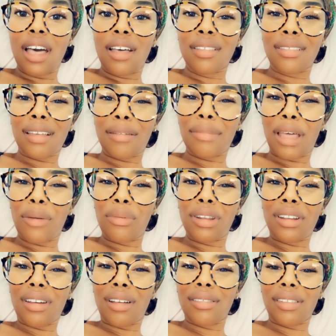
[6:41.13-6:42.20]
So I'm like, what are
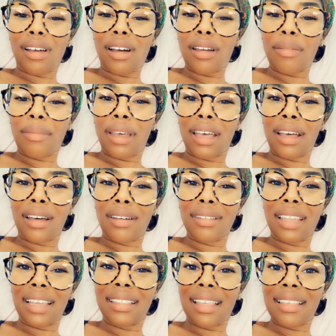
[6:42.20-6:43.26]
y'all talking about?
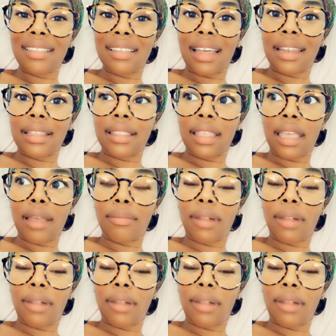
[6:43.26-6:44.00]
Like, that's not a thing.